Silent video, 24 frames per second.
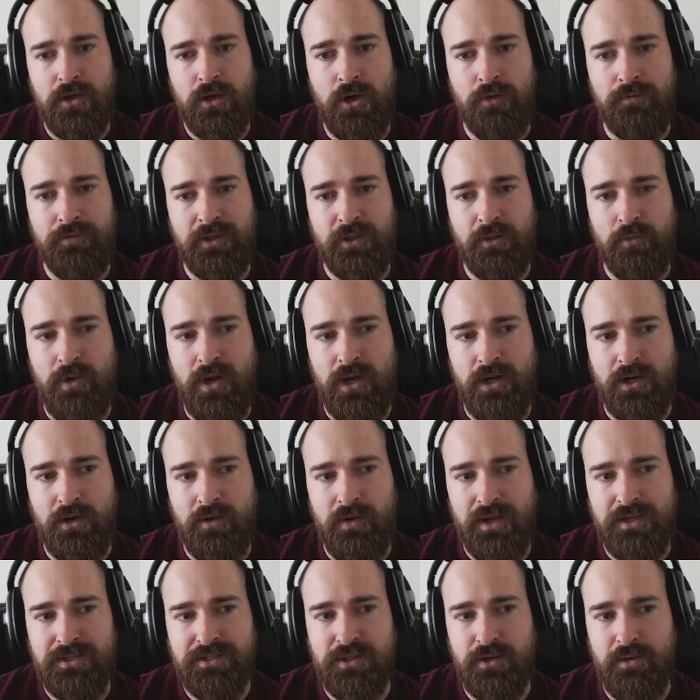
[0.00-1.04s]
Hopefully
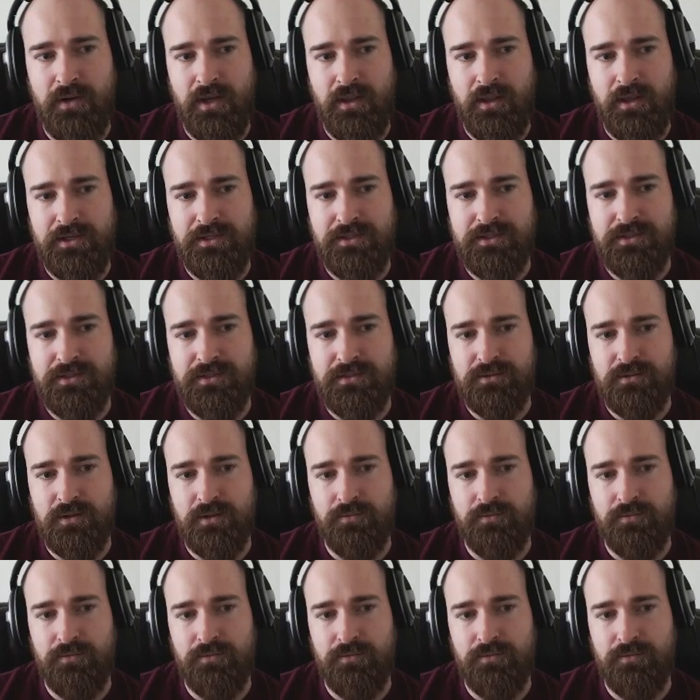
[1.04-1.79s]
Loango has no allies.